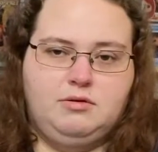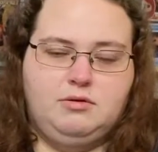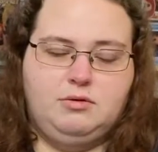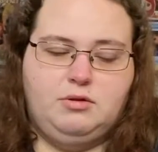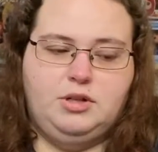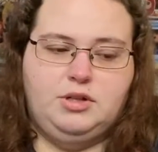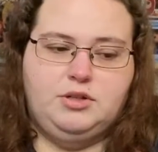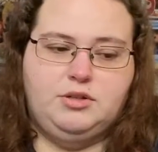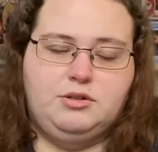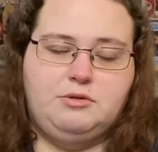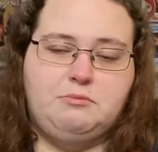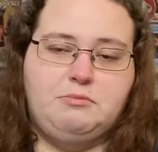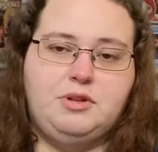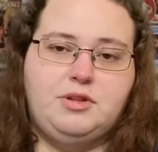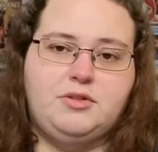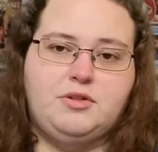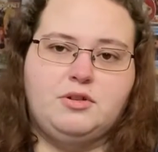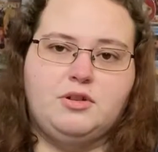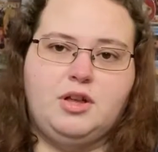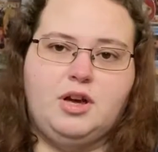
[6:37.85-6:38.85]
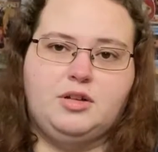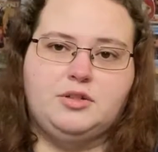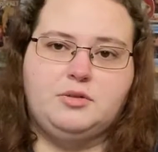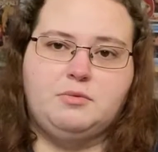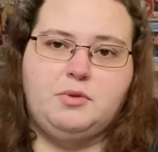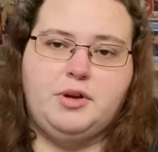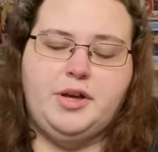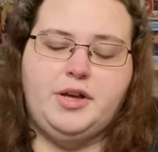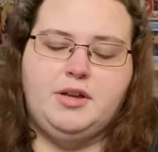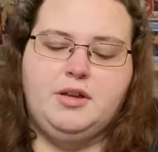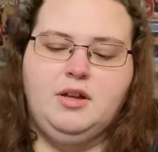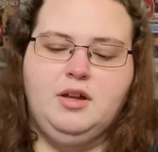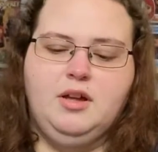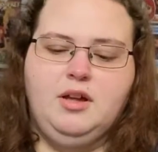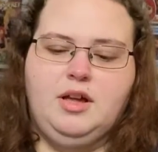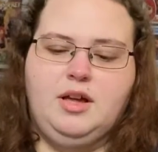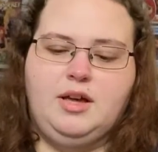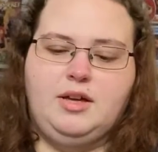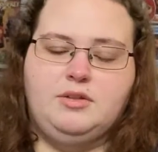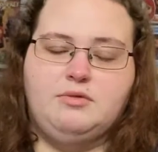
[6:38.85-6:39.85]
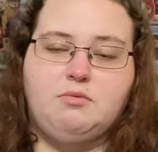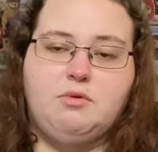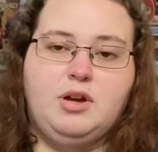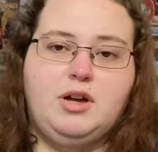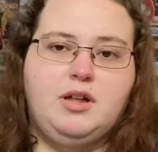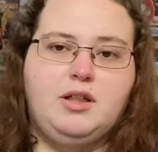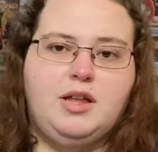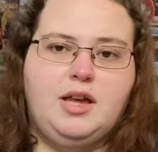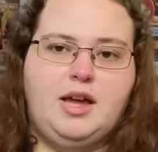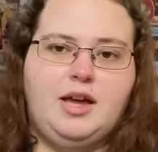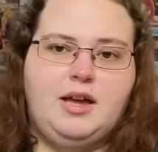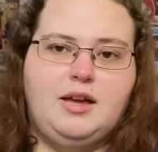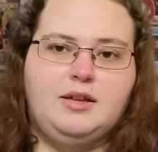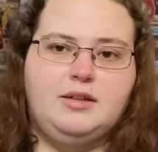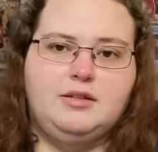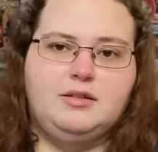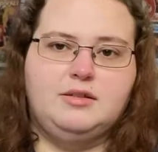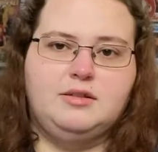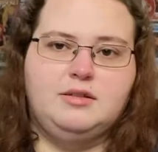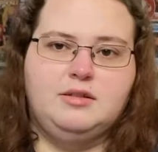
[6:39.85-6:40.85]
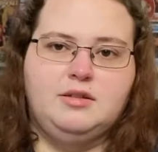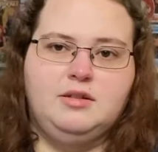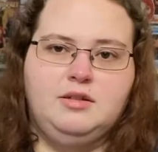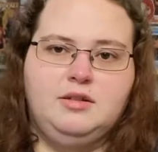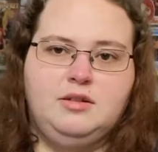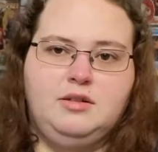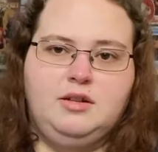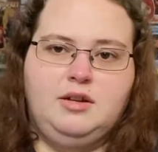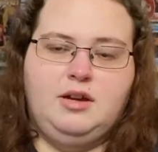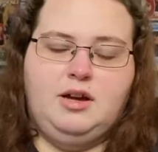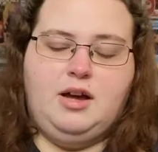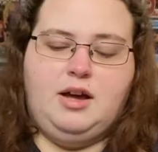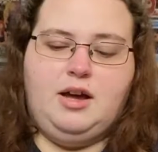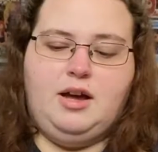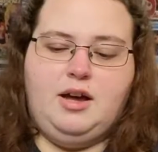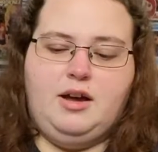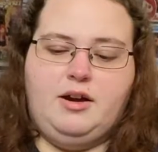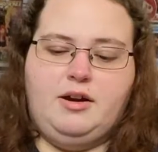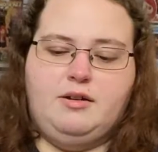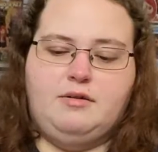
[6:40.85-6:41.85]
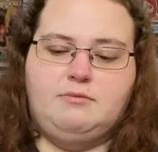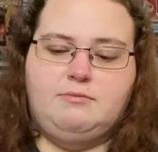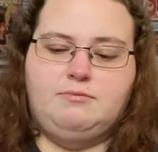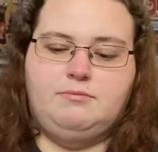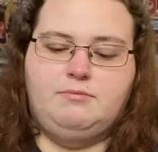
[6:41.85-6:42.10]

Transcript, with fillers: creatures of myth are locked away, as well as uh,